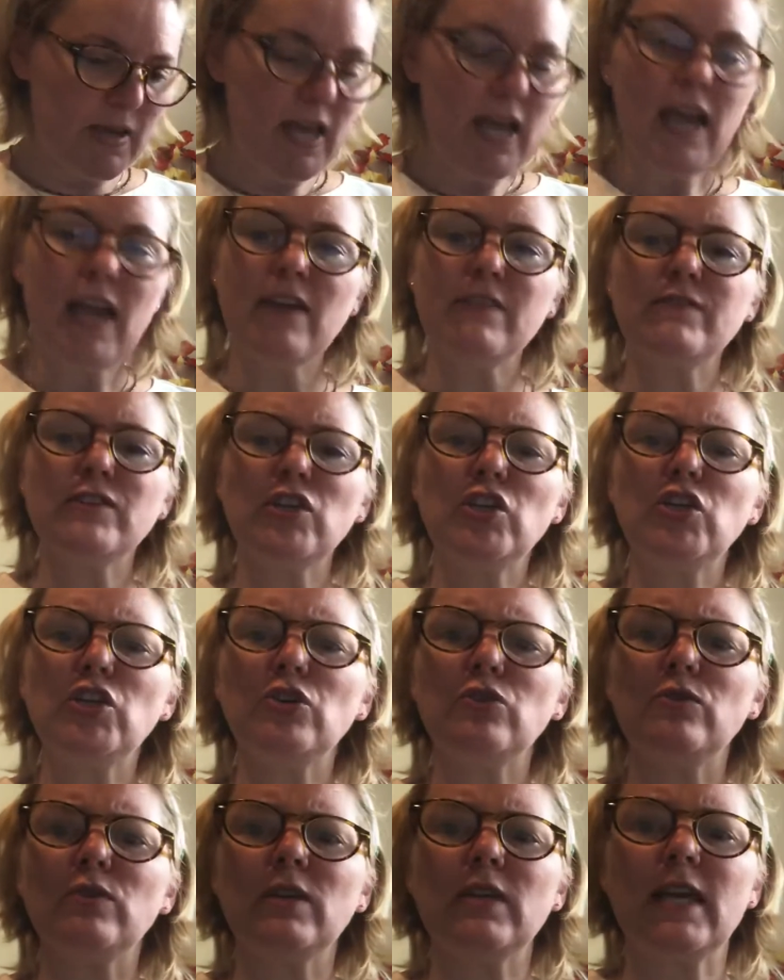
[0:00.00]
Hefty
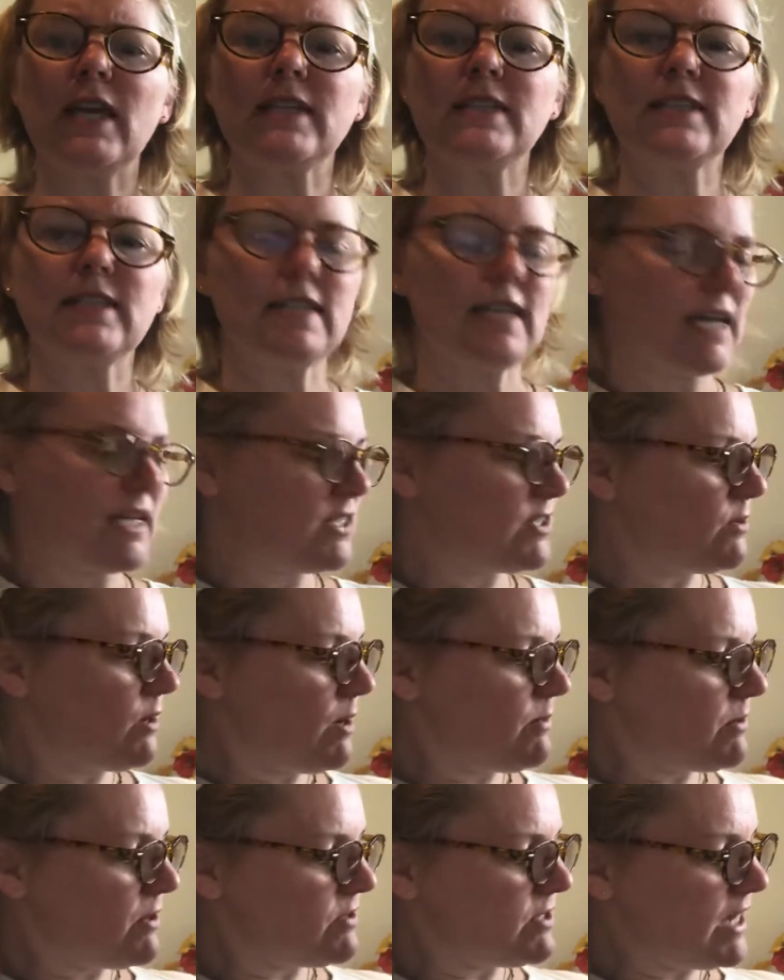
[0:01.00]
Hugh yesterday, so
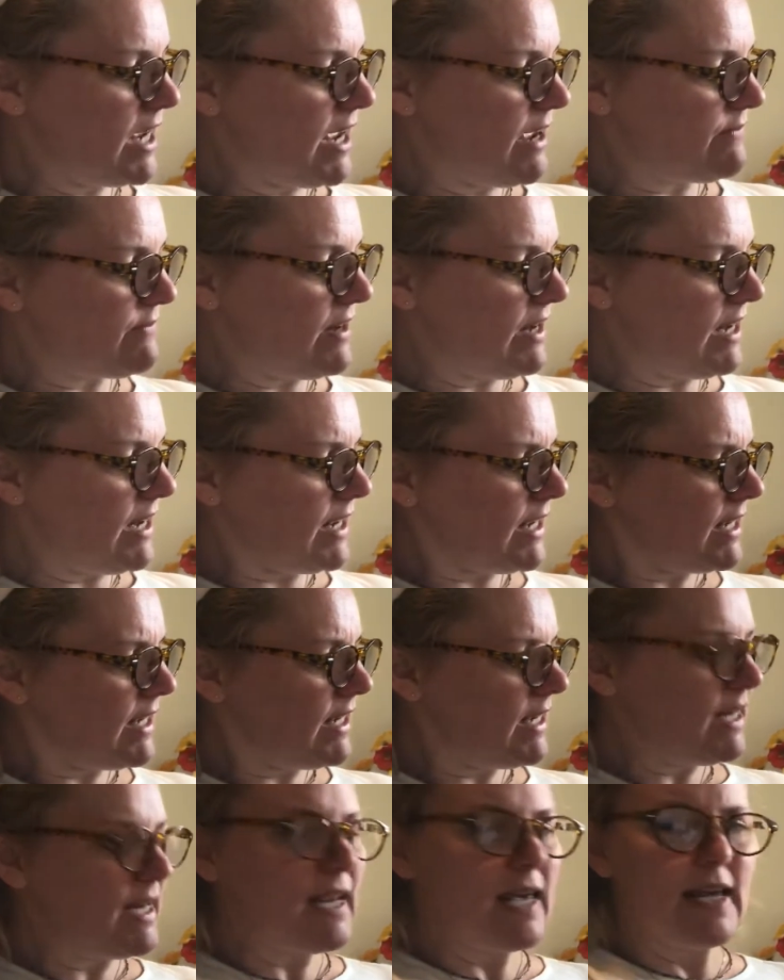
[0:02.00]
I'm going to have
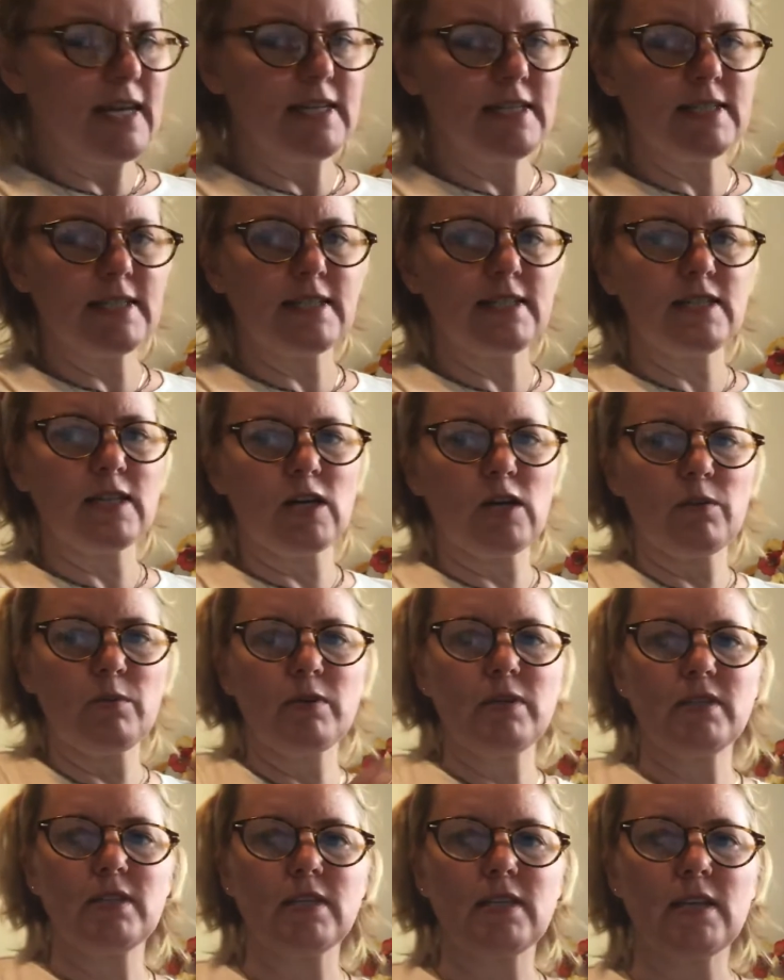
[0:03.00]
Lanky Len to start
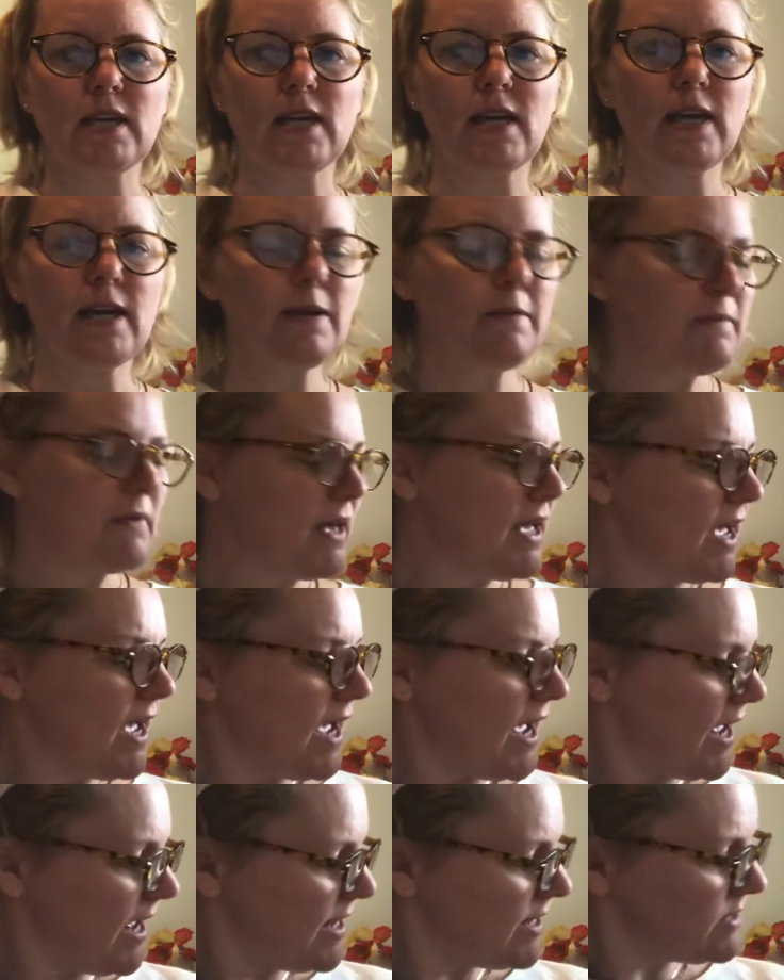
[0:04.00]
with today,
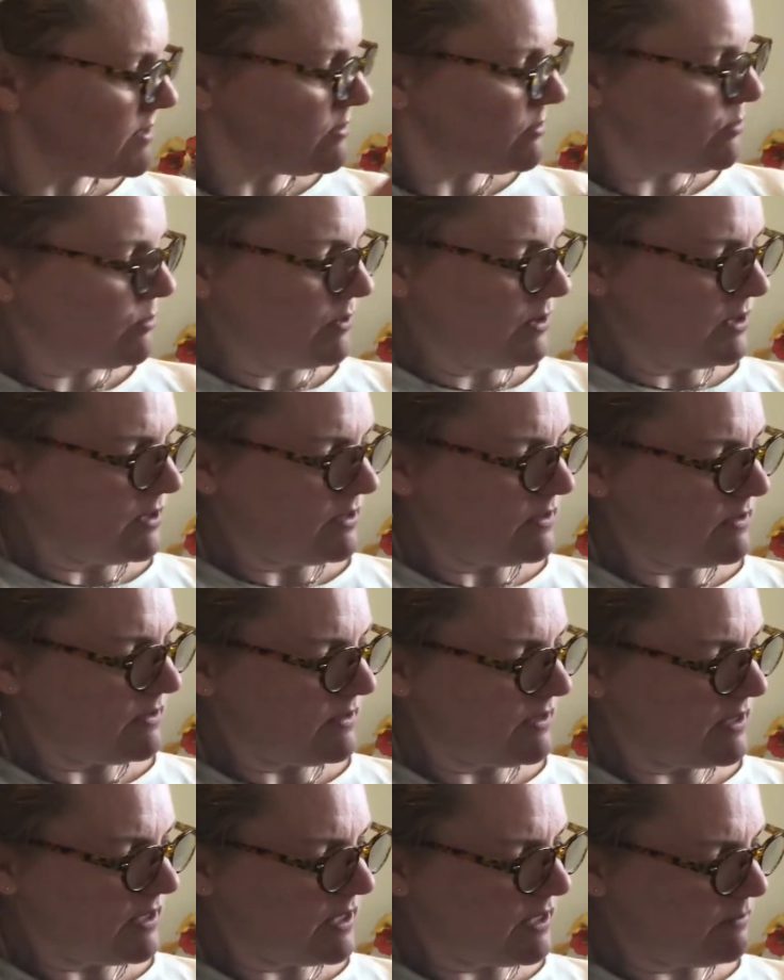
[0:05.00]
and
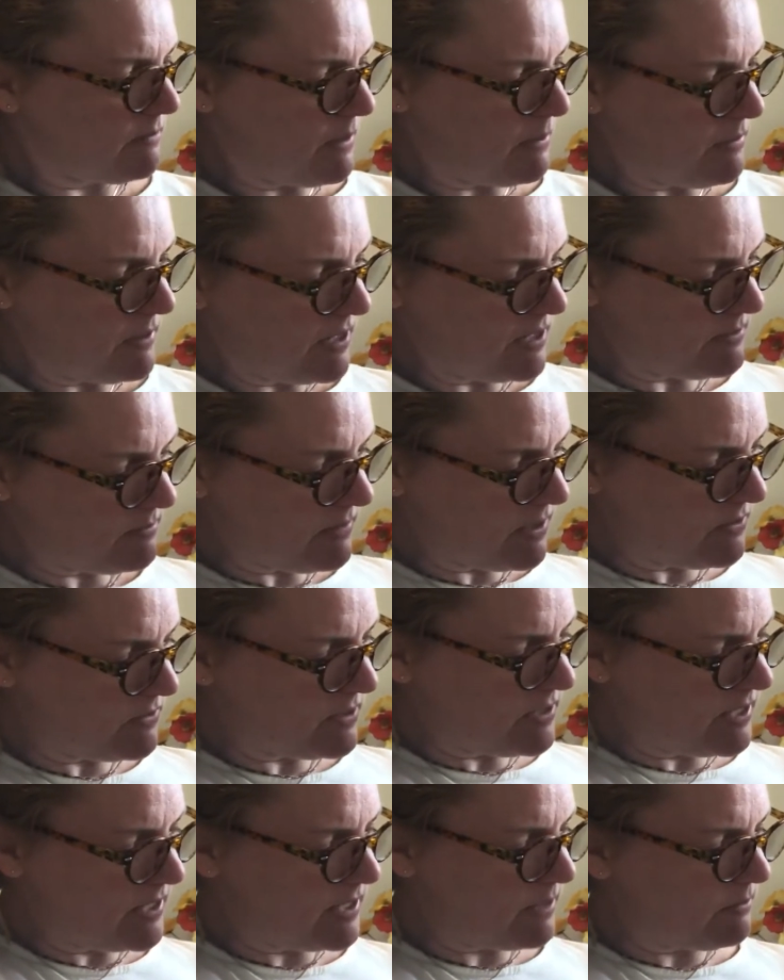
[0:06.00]
I think maybe his
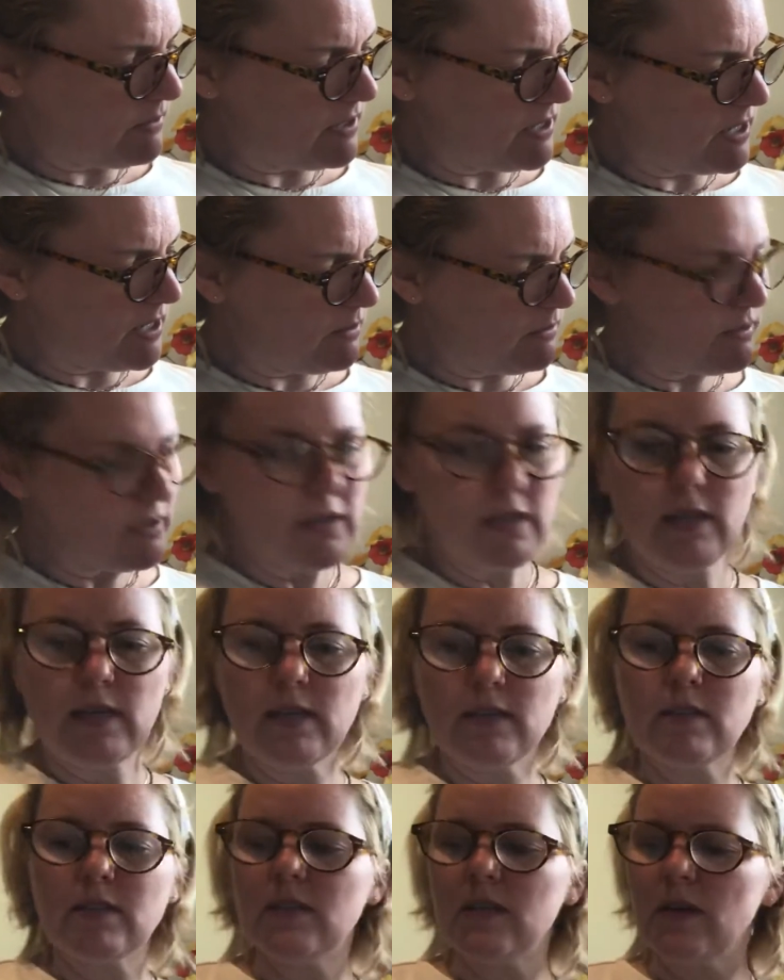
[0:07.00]
mouth's a little bit lower than
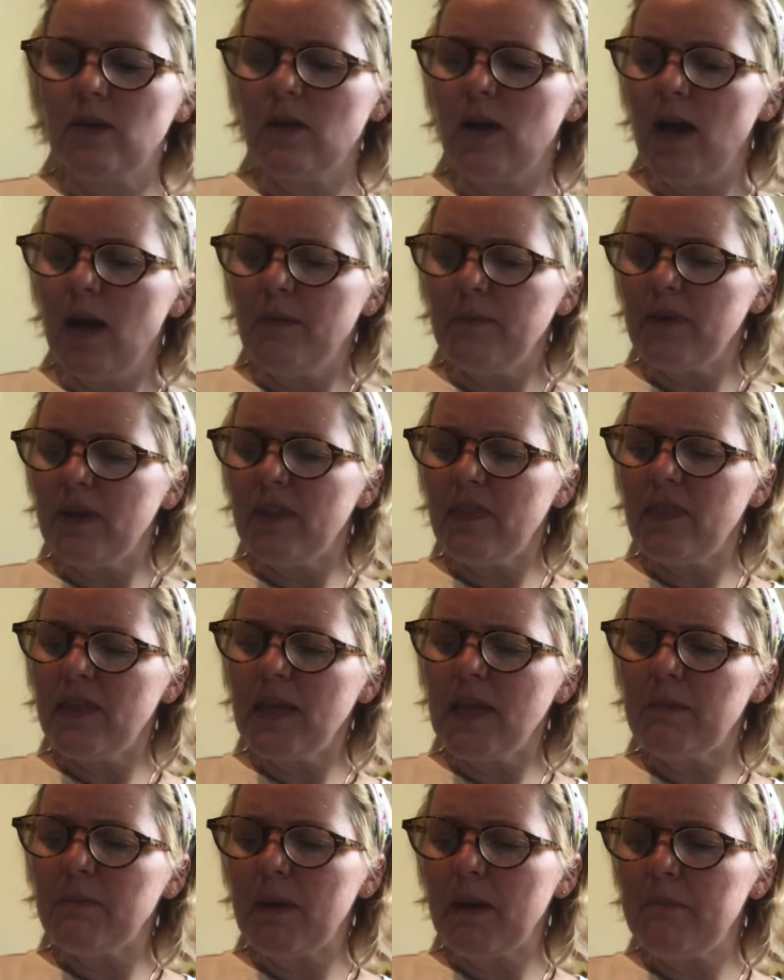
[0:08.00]
that. So I'm going to
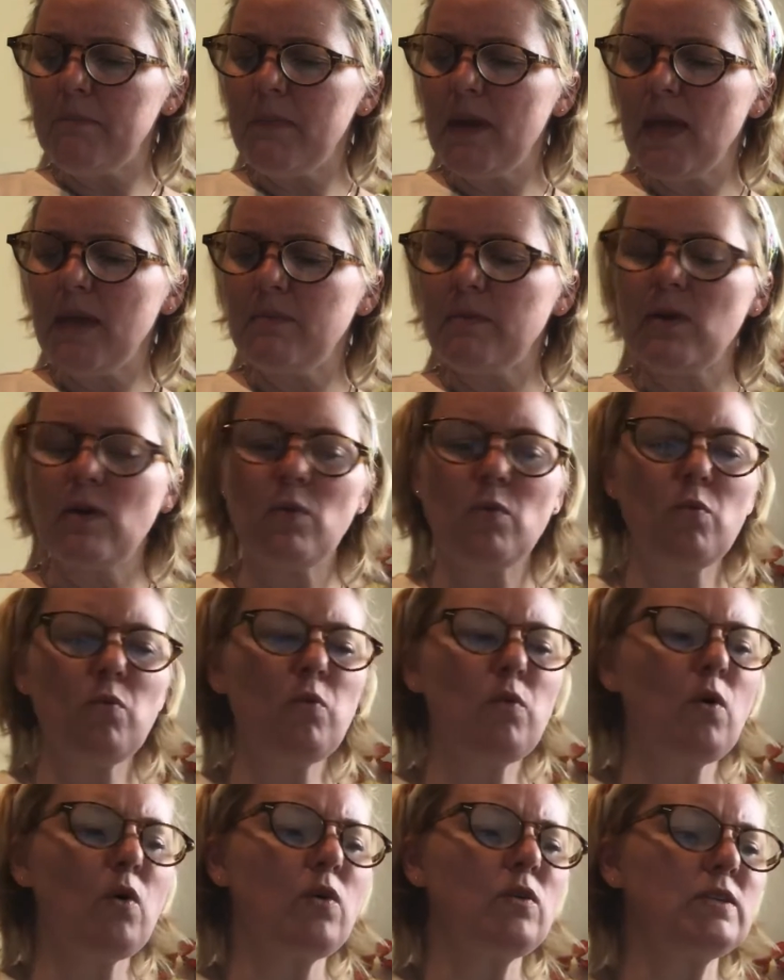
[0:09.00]
think about maybe
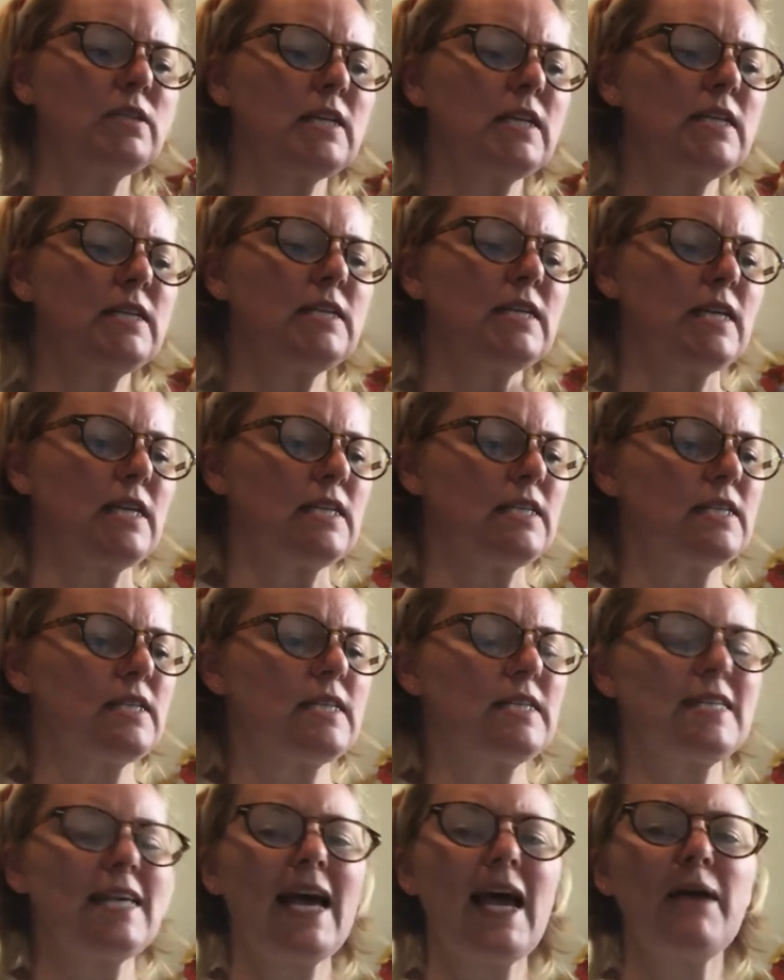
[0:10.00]
what it is
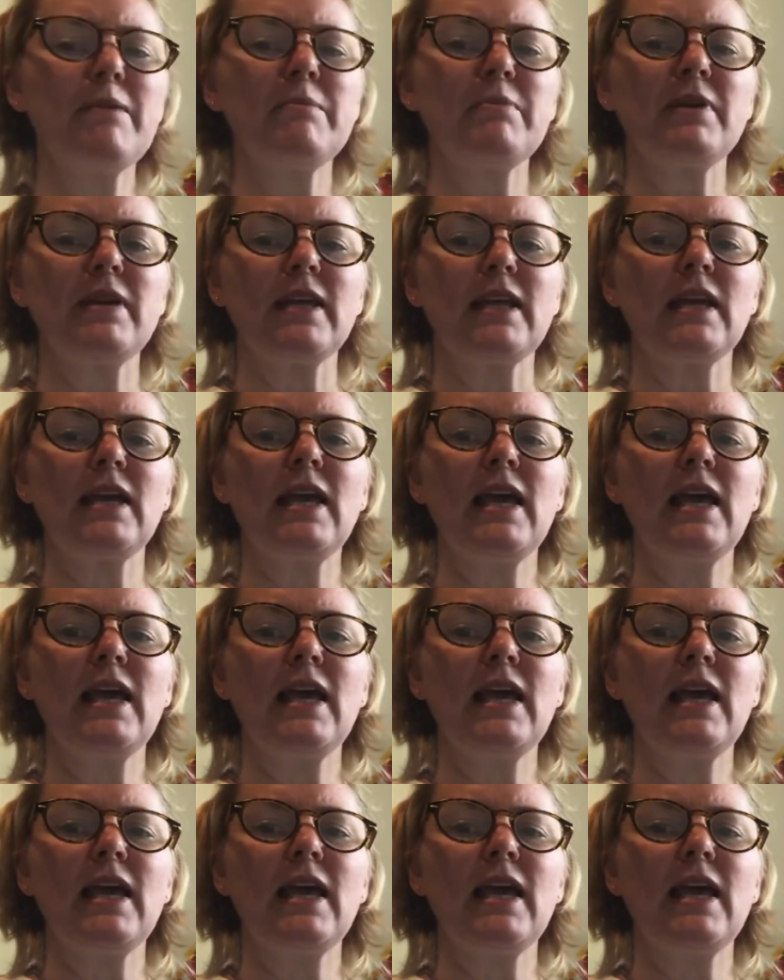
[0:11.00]
that's happening